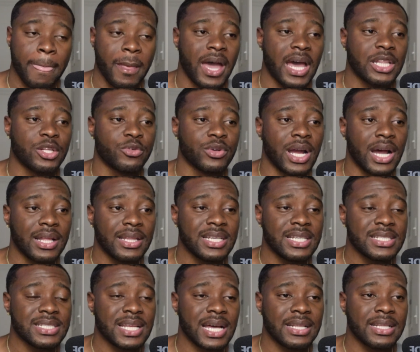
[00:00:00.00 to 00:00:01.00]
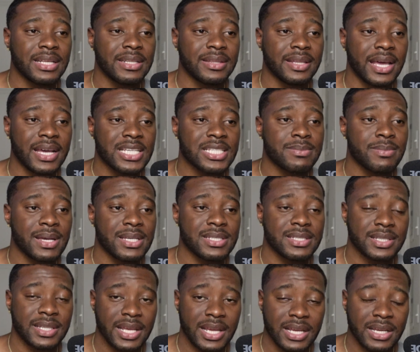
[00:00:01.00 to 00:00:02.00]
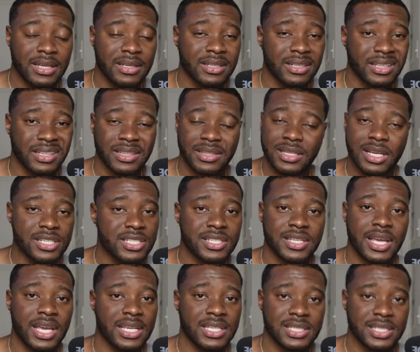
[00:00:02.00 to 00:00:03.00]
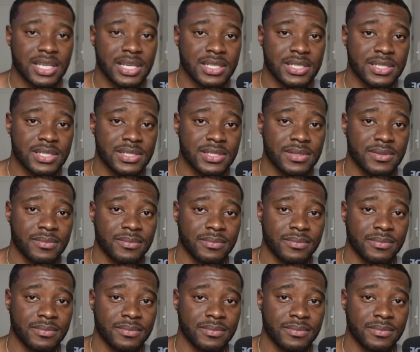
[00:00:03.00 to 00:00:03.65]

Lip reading: And the reality is that the next best thing doesn't exist,